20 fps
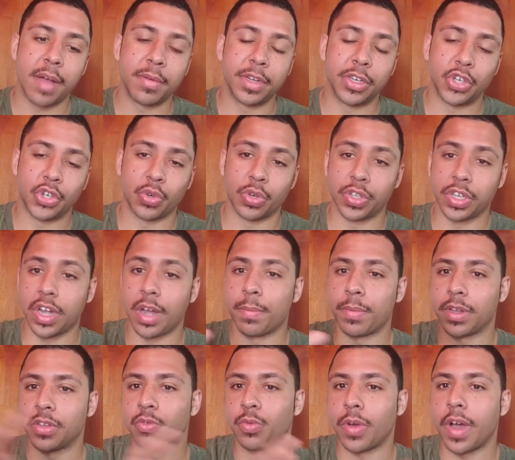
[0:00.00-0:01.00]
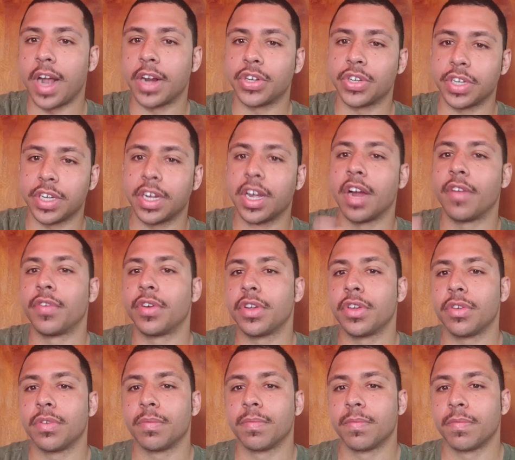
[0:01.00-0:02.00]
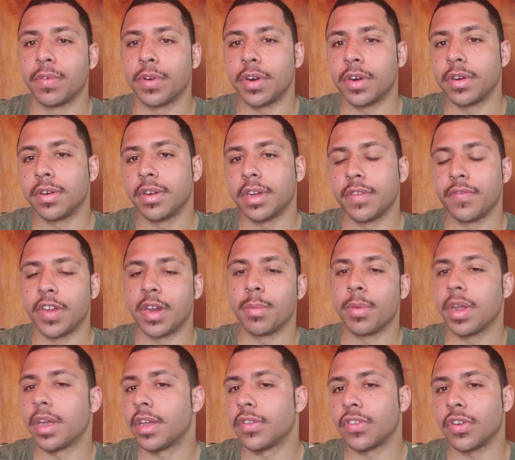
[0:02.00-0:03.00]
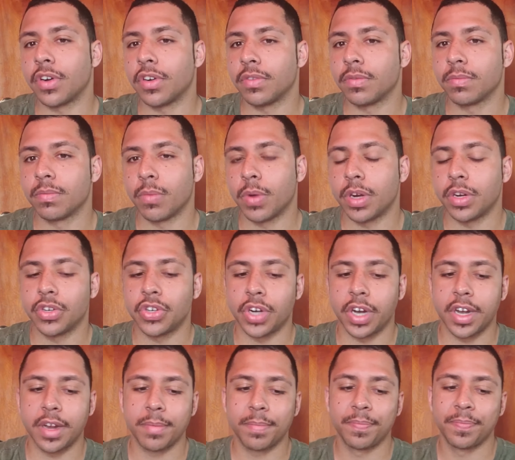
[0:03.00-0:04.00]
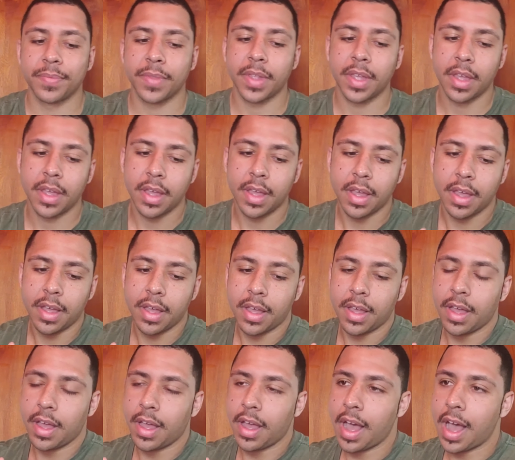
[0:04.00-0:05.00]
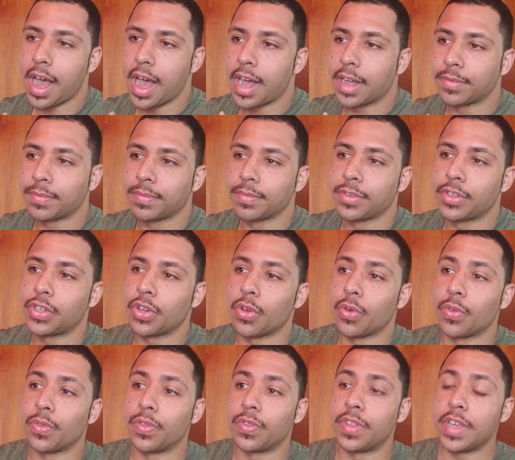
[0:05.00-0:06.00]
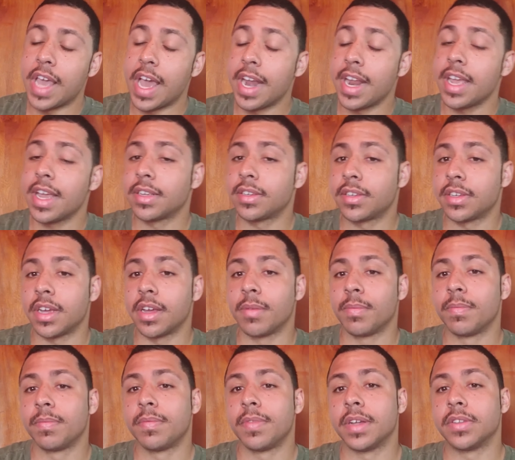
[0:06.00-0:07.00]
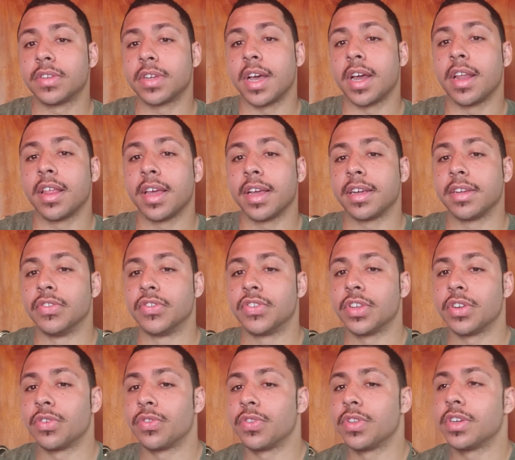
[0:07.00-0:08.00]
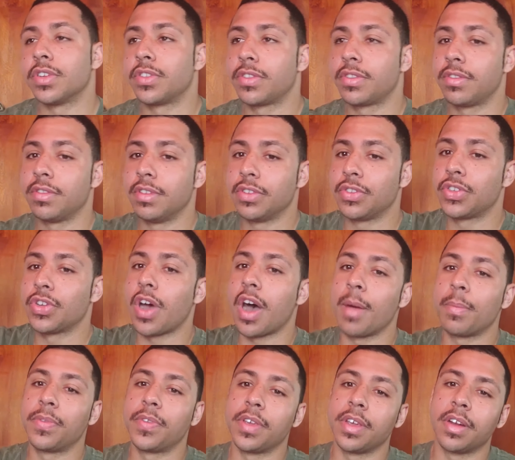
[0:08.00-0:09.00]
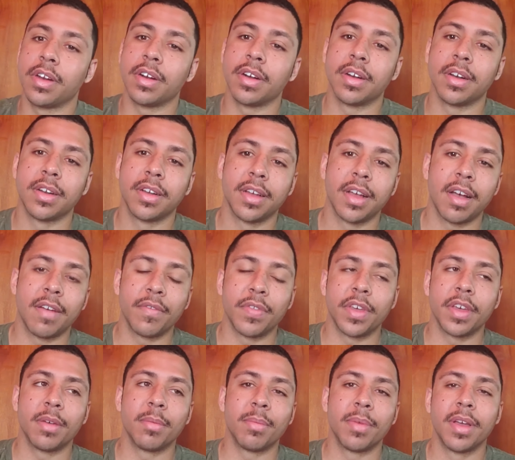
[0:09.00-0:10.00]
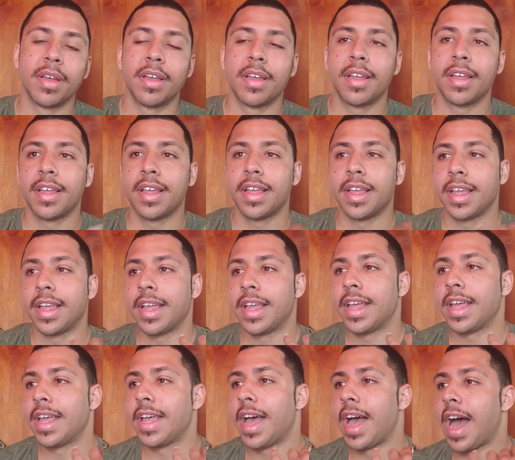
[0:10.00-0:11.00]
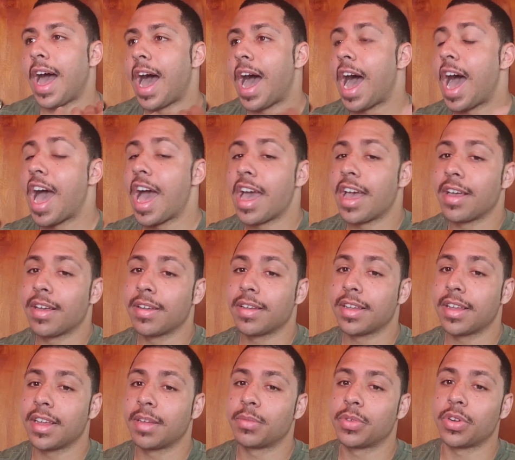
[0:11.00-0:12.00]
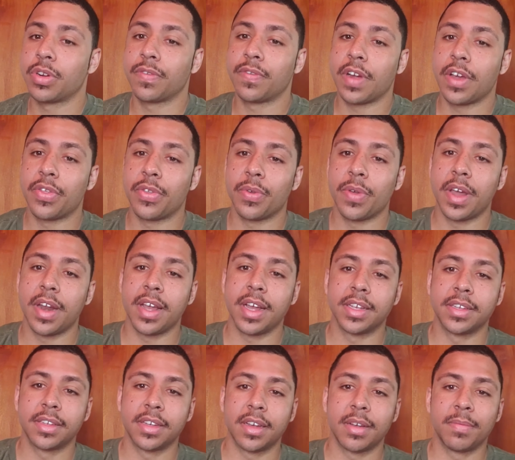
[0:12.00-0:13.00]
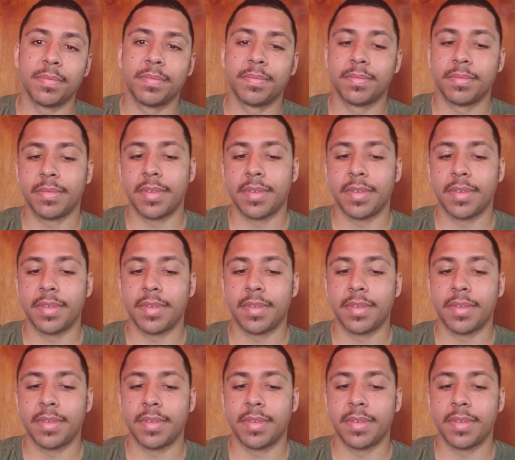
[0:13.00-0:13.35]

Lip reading: insurance companies will actually cover you for if anybody gets hurt while you're training. So the NASM, that's kind of like considered the top tier of them. I am certified through NASM.